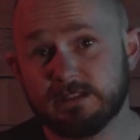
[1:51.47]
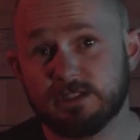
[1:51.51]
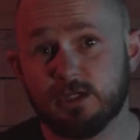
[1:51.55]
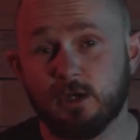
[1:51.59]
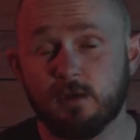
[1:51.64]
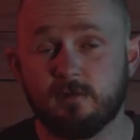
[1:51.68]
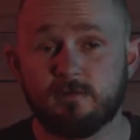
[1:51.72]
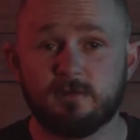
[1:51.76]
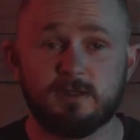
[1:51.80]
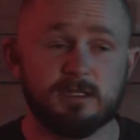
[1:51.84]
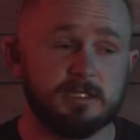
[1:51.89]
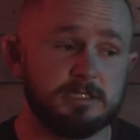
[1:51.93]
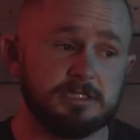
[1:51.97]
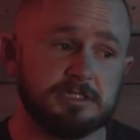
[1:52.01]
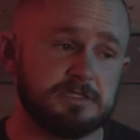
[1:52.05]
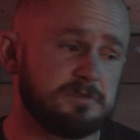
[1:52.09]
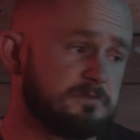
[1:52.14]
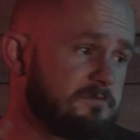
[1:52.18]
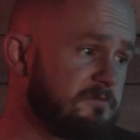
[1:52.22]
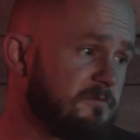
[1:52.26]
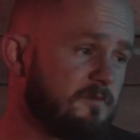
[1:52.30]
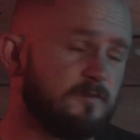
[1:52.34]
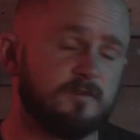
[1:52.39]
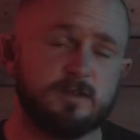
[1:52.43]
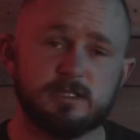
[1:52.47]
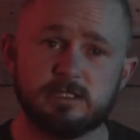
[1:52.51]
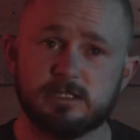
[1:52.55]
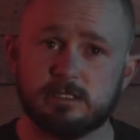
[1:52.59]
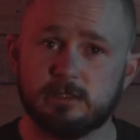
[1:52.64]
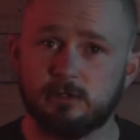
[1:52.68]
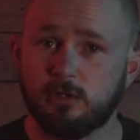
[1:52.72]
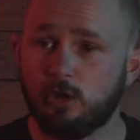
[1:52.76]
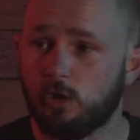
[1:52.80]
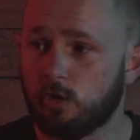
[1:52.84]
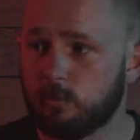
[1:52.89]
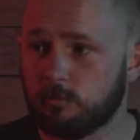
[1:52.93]
so if you're just
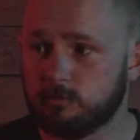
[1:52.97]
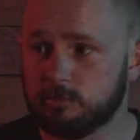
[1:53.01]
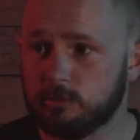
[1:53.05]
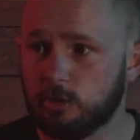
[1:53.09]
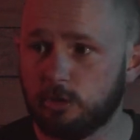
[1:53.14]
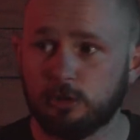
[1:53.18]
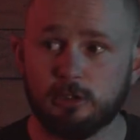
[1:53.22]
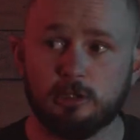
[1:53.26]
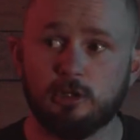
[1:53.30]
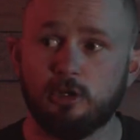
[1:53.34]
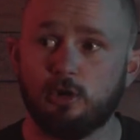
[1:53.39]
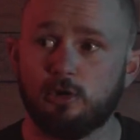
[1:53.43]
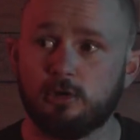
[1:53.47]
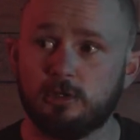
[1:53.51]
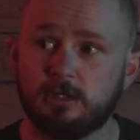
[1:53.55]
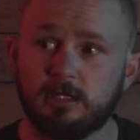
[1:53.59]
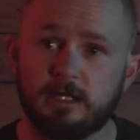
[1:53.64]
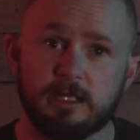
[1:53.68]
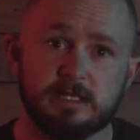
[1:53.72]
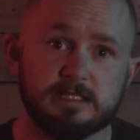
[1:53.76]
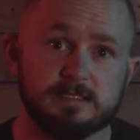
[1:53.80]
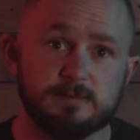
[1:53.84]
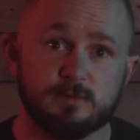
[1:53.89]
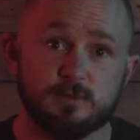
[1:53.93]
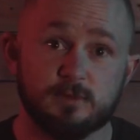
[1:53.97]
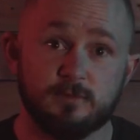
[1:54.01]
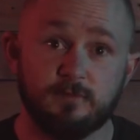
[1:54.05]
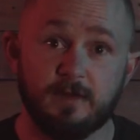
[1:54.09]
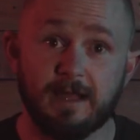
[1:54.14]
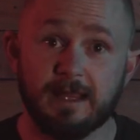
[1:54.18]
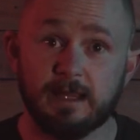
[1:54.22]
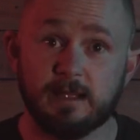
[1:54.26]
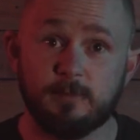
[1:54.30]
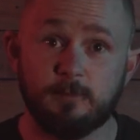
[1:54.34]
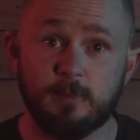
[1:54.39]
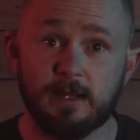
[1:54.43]
fishing along, plodding along, you get some
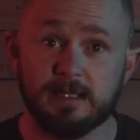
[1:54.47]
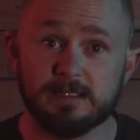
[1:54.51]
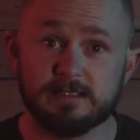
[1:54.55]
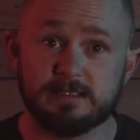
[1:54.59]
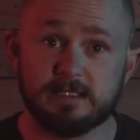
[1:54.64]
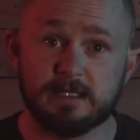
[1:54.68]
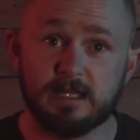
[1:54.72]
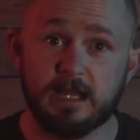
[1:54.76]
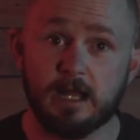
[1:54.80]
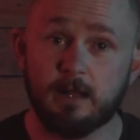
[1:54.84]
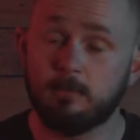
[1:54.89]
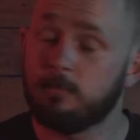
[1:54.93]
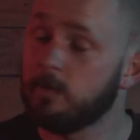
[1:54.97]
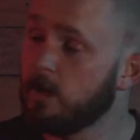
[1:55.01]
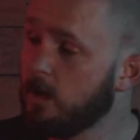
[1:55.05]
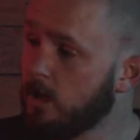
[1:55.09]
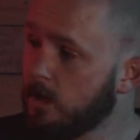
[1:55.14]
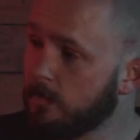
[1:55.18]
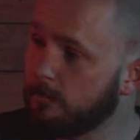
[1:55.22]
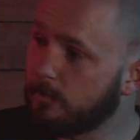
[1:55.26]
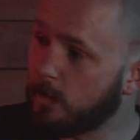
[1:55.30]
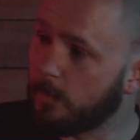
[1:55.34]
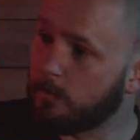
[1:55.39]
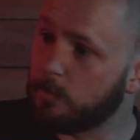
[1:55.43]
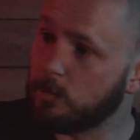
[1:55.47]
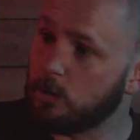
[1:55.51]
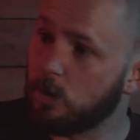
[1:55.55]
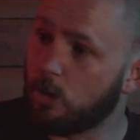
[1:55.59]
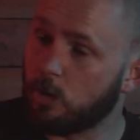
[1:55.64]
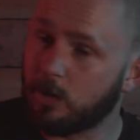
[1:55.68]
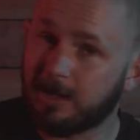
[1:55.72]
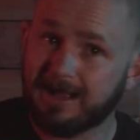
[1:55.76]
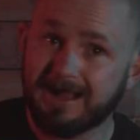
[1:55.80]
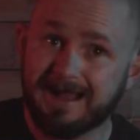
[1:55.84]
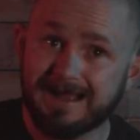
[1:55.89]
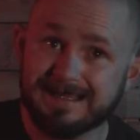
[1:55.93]
trevally busting up, pop a
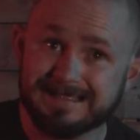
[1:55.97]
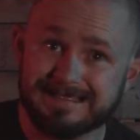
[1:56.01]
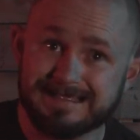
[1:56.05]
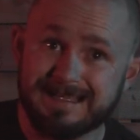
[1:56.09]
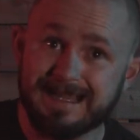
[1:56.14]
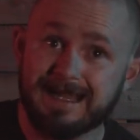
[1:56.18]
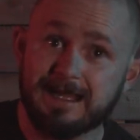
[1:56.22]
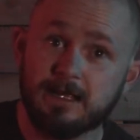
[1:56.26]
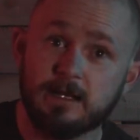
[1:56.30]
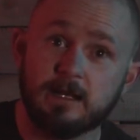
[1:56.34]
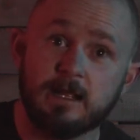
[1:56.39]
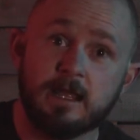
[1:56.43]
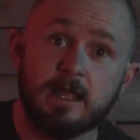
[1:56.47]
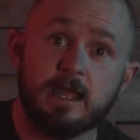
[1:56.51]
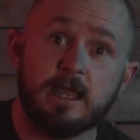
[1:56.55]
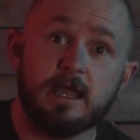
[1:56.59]
long cast out,